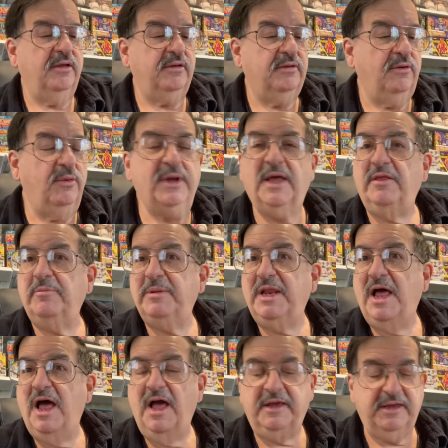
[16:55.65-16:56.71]
We got a little bit of
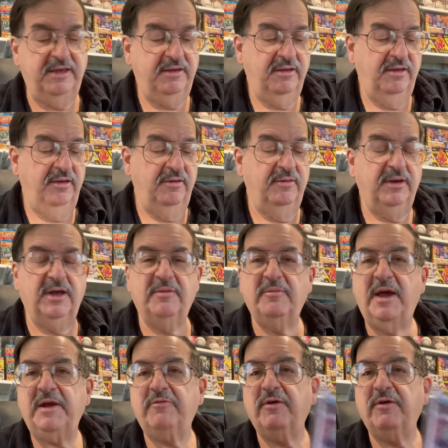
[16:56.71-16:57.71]
hockey. We got a Mike